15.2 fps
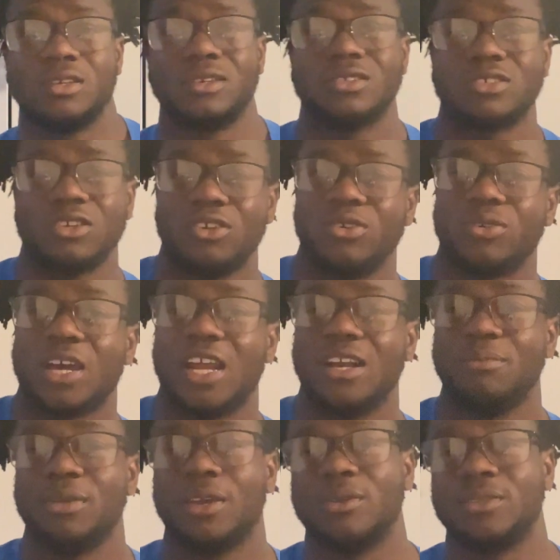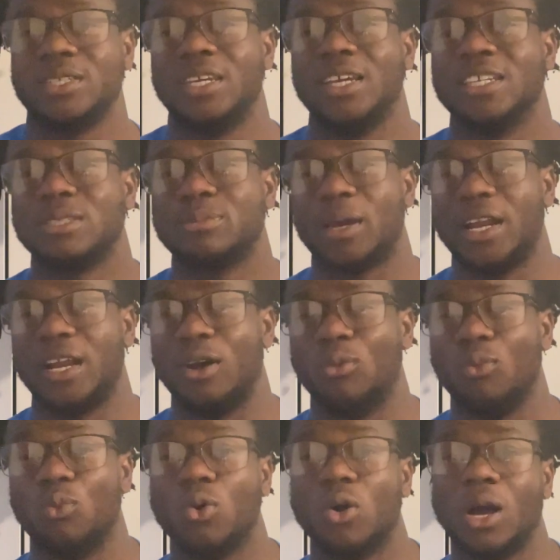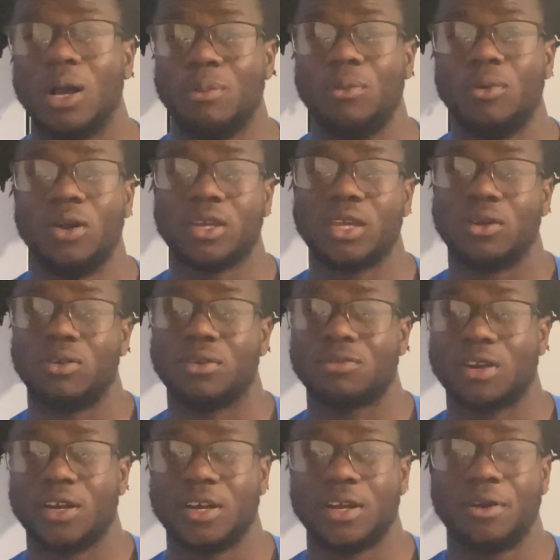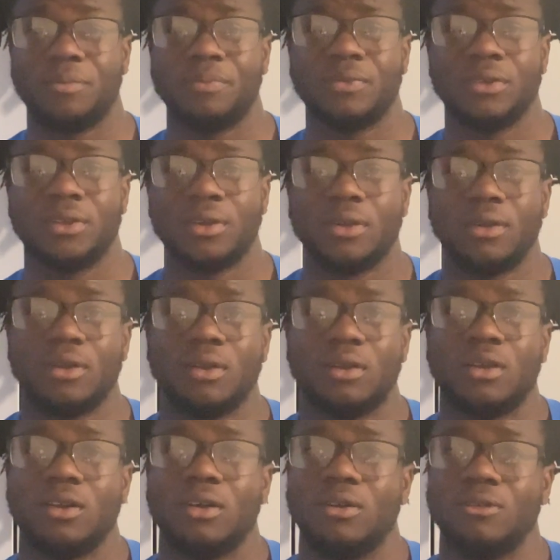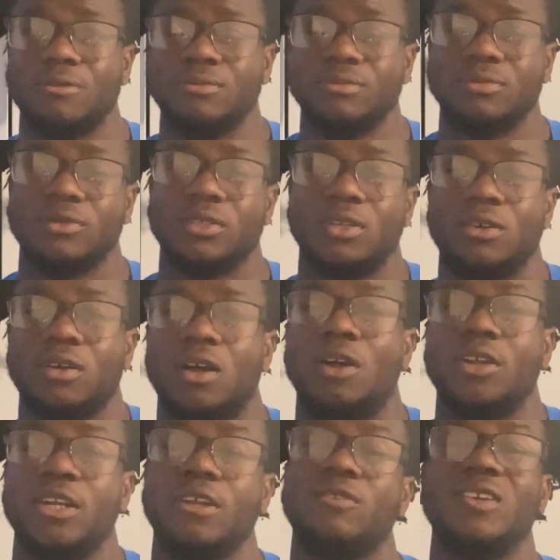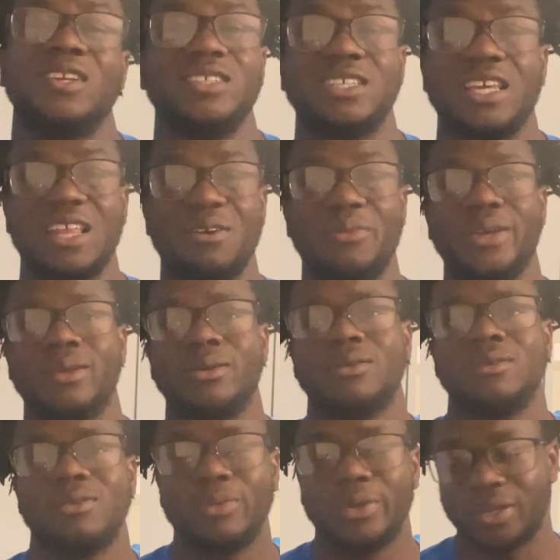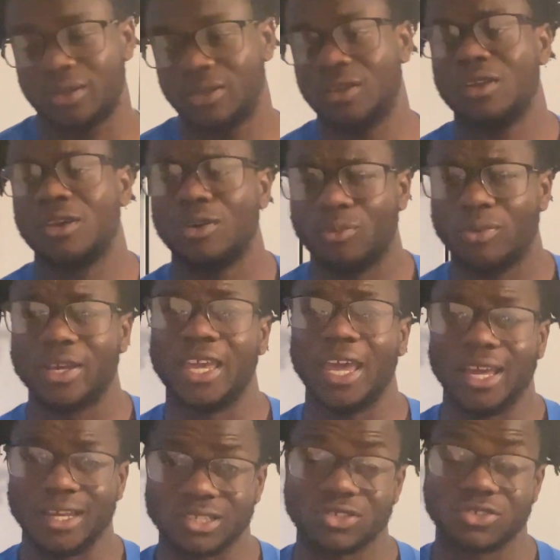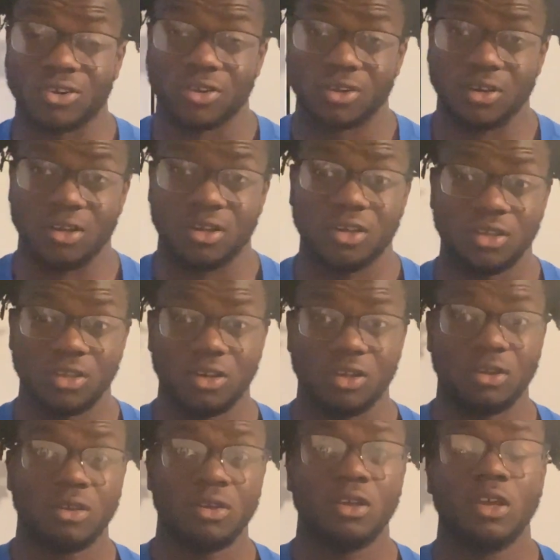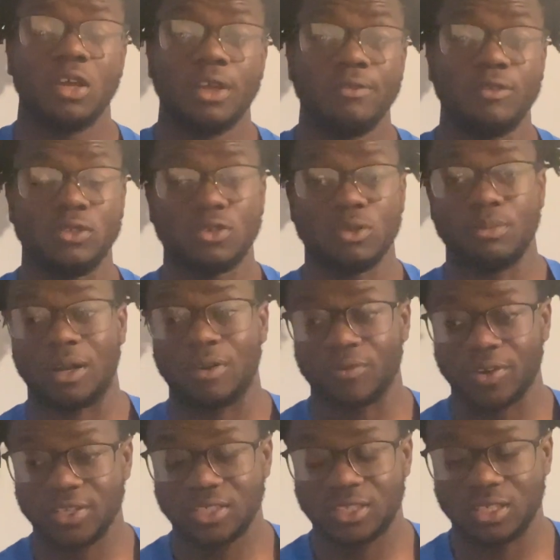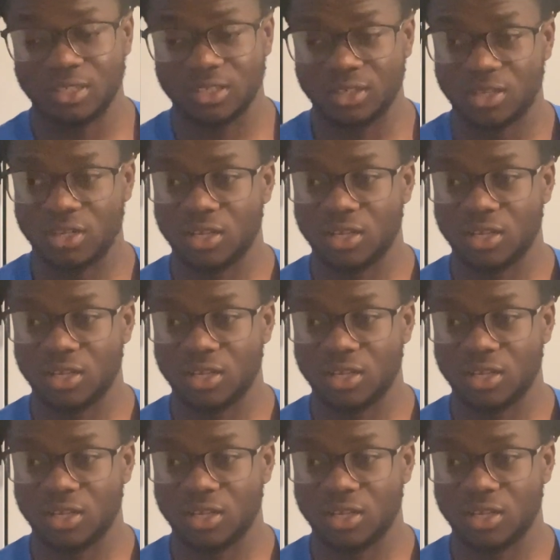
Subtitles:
so you'll kind of be able to get a span at what I'm working on right now. You know, I'll definitely say that we're getting stronger. You know, if you saw my recent